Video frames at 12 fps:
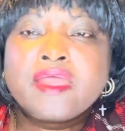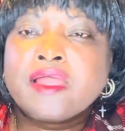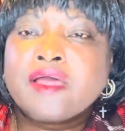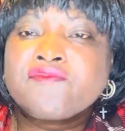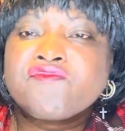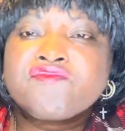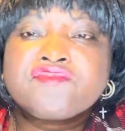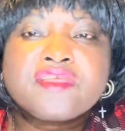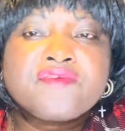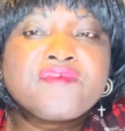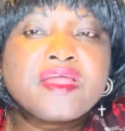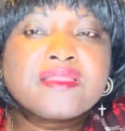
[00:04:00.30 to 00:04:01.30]
out
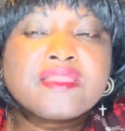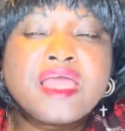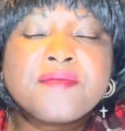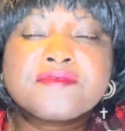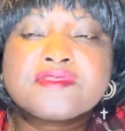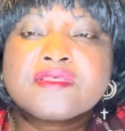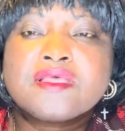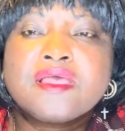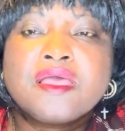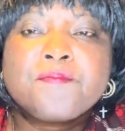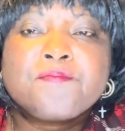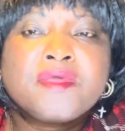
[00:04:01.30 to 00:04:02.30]
several times,
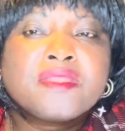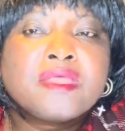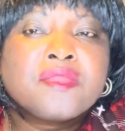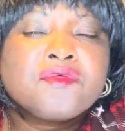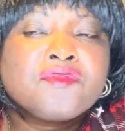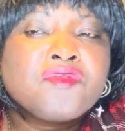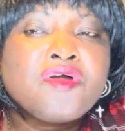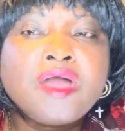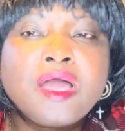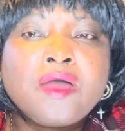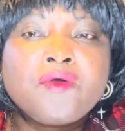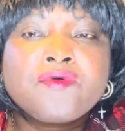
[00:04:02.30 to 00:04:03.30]
but I don't know
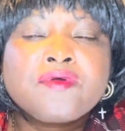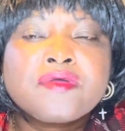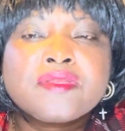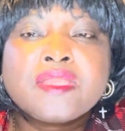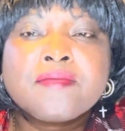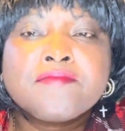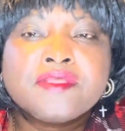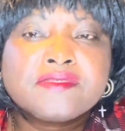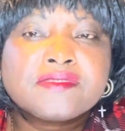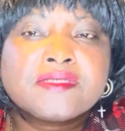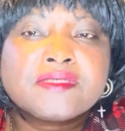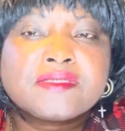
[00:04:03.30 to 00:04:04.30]
how they
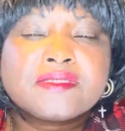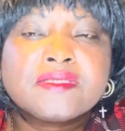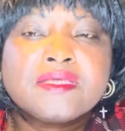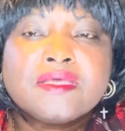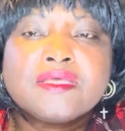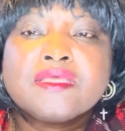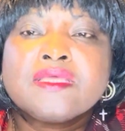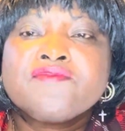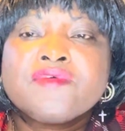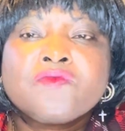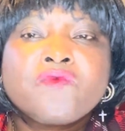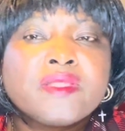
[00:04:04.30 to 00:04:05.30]
miss it.
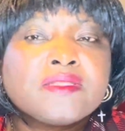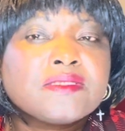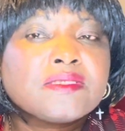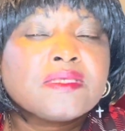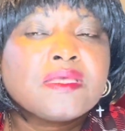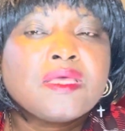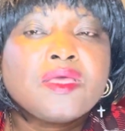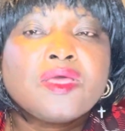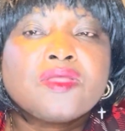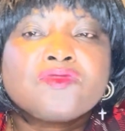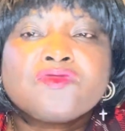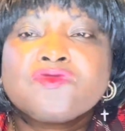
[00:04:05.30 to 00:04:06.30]
Even went
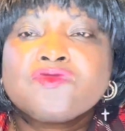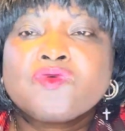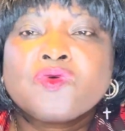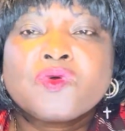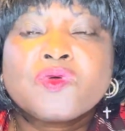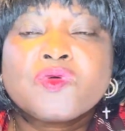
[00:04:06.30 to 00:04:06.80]
to